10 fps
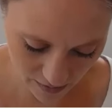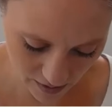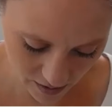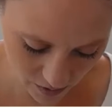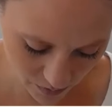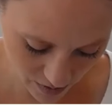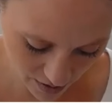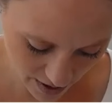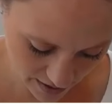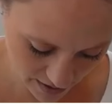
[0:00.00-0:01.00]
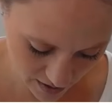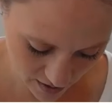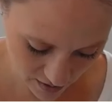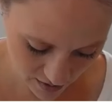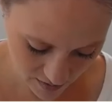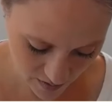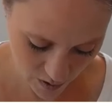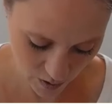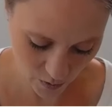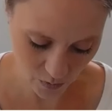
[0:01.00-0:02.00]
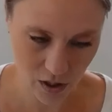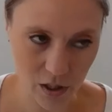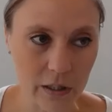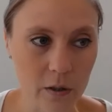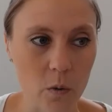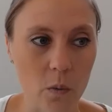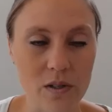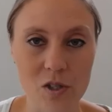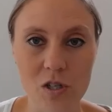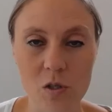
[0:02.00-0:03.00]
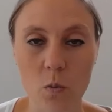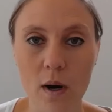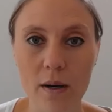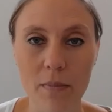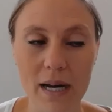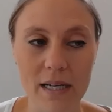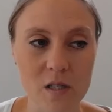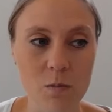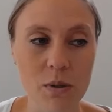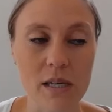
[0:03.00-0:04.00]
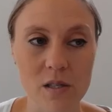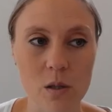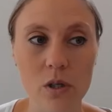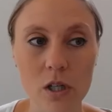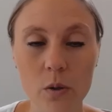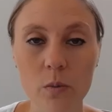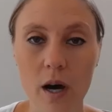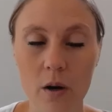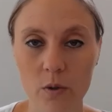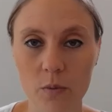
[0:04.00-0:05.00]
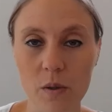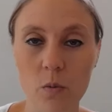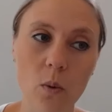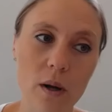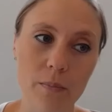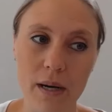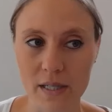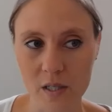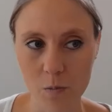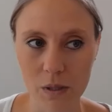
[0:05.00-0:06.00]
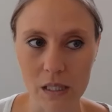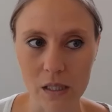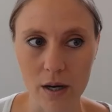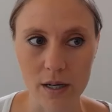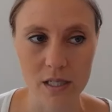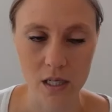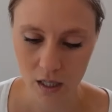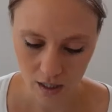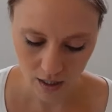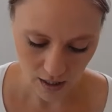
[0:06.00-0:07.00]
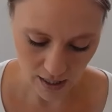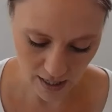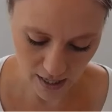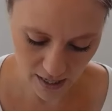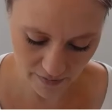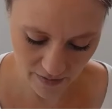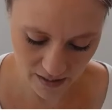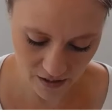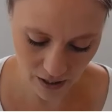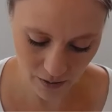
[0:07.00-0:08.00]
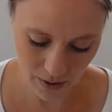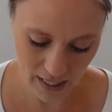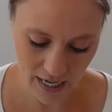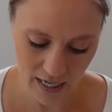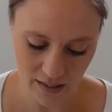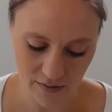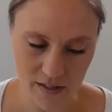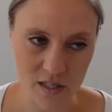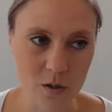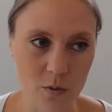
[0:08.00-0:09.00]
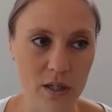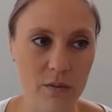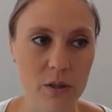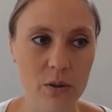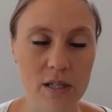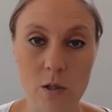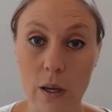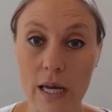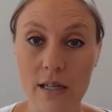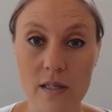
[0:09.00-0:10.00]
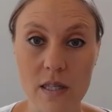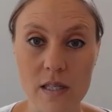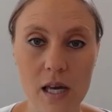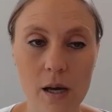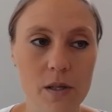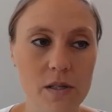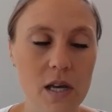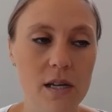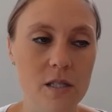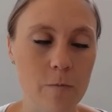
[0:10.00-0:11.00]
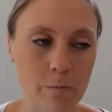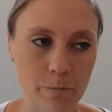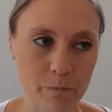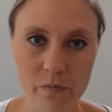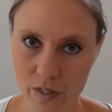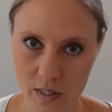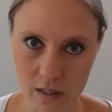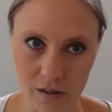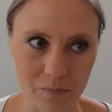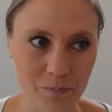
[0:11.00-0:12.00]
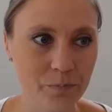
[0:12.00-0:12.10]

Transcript: Q naught, so Q is just 1 minus P. So Q naught would be 1 minus P naught. And then divided by N and then square rooted. So N is the sample size still.